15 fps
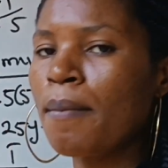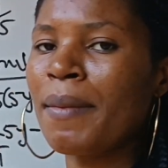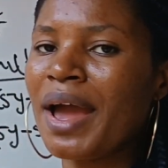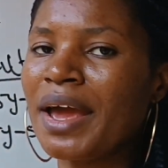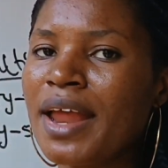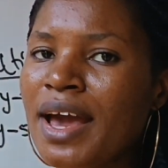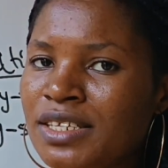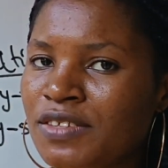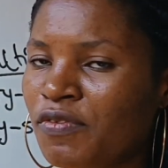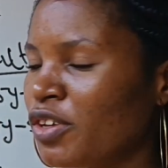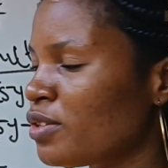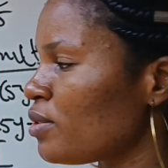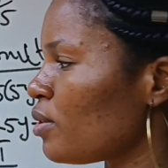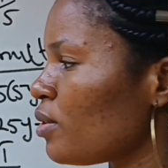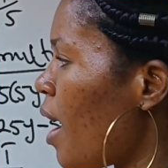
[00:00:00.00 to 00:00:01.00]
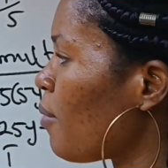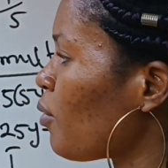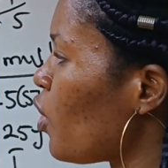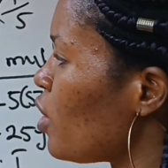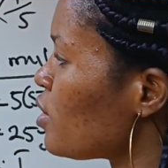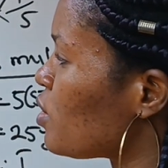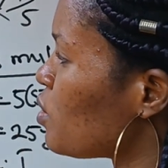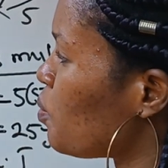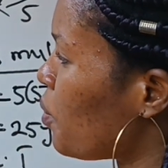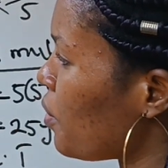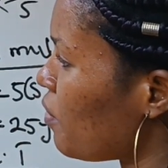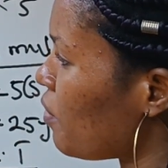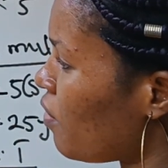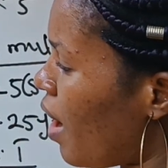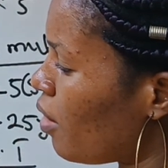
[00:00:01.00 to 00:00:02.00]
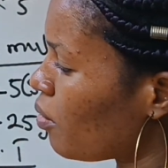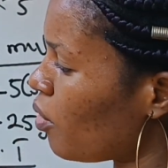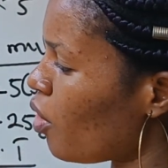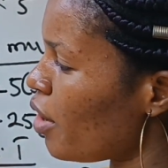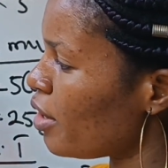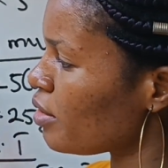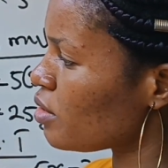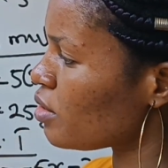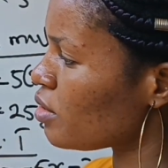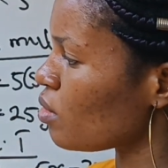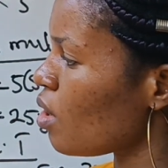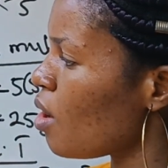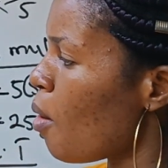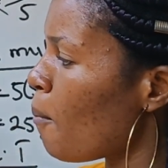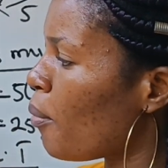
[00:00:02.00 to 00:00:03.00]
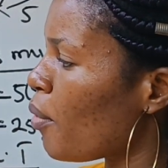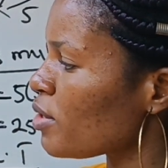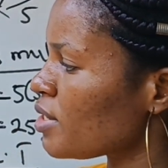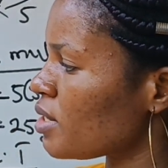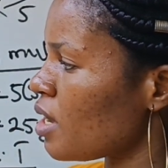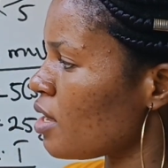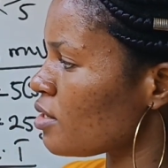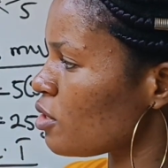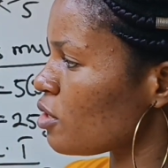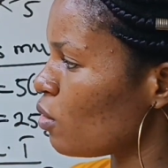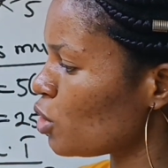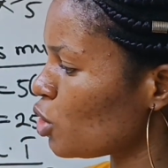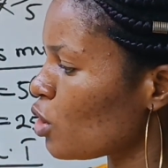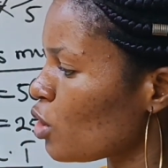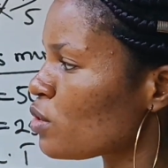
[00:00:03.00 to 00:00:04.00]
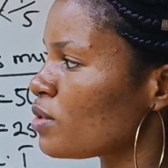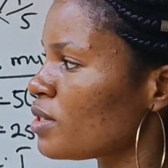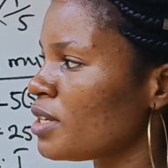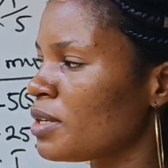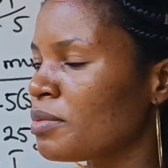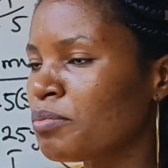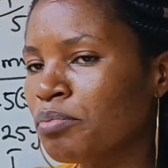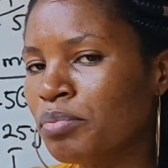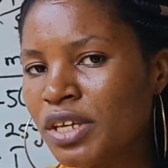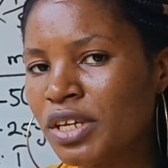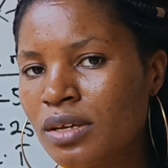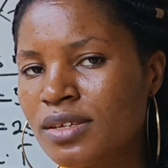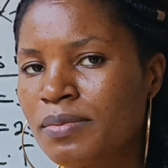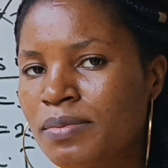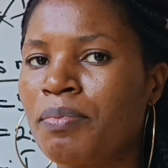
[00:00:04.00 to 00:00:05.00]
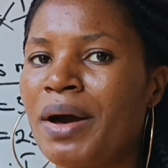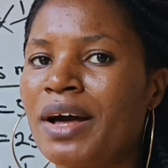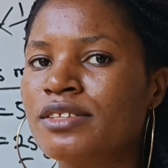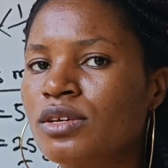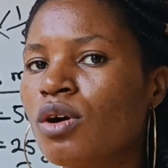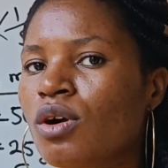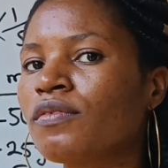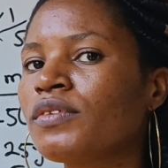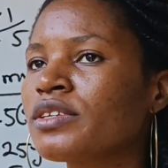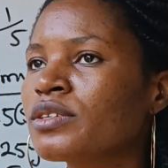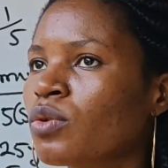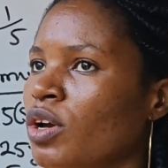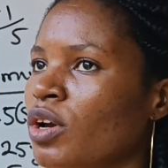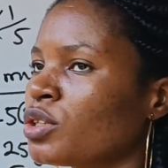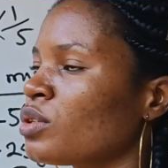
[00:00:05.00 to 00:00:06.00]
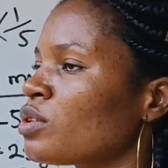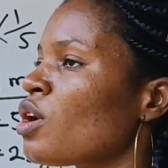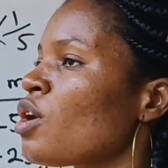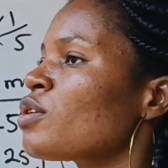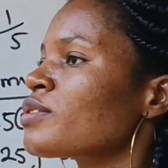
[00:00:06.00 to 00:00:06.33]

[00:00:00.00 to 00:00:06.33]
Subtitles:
in my next video, I'm going to post a solution to the B part of this question.